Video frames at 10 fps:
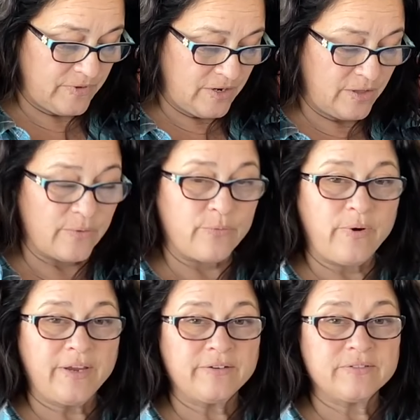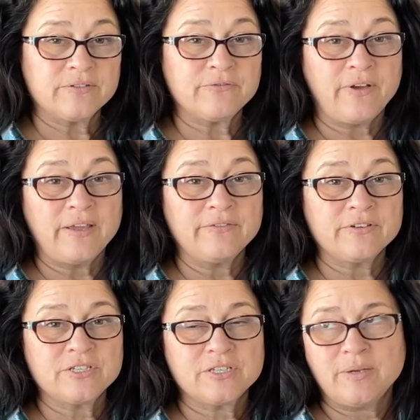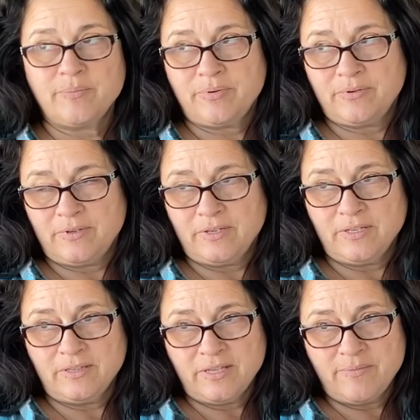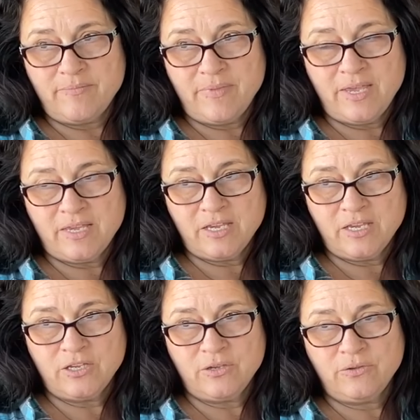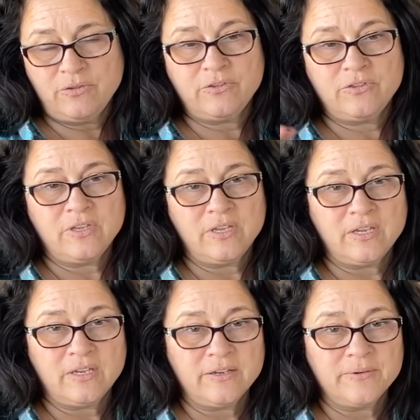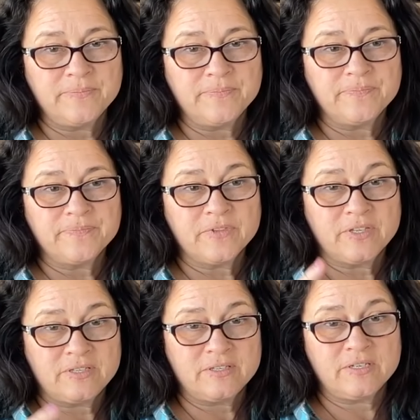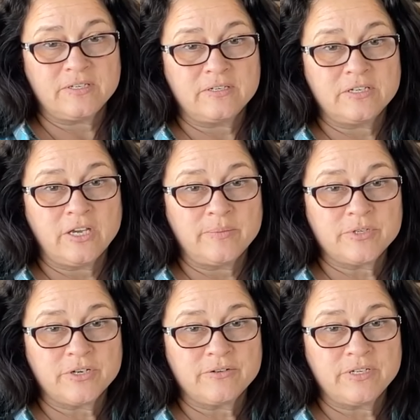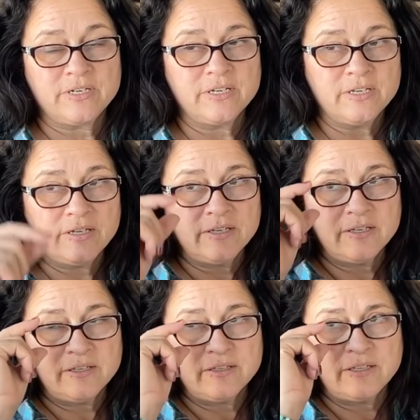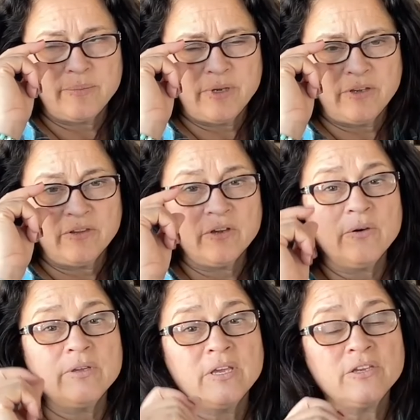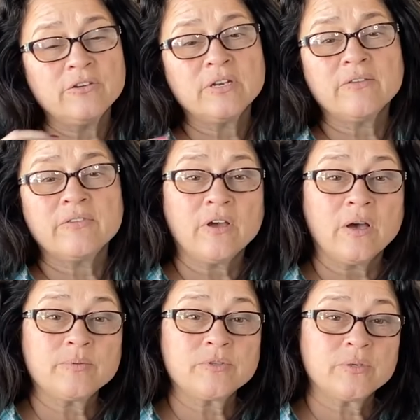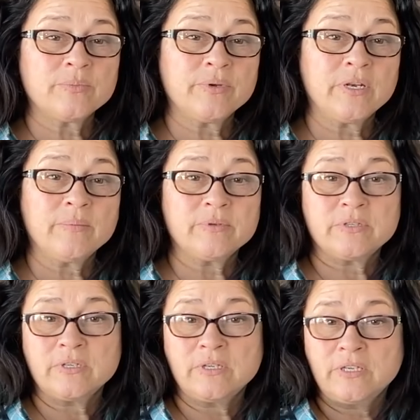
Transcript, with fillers: you know, that right of survivorship. They make you think, this is a timeshare deed. They make you think, oh yeah, you're going to have the option of being able to